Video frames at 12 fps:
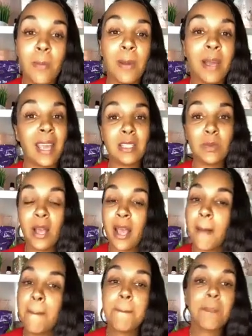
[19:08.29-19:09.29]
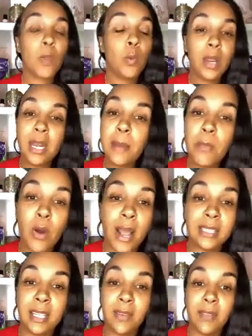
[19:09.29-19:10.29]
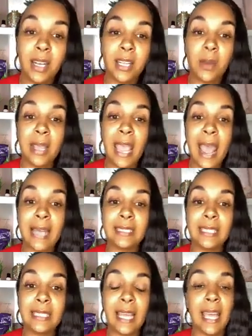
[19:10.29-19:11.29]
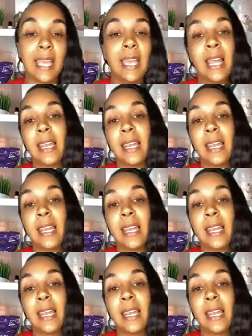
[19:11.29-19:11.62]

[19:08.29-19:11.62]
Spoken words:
But guess what? We need more activity than we had today.